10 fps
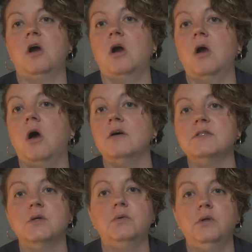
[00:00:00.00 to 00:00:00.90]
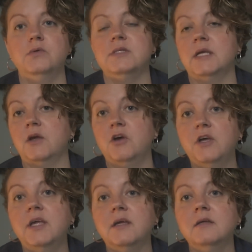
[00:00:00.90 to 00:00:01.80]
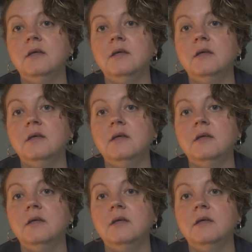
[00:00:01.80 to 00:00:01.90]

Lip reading: are also used in cooking.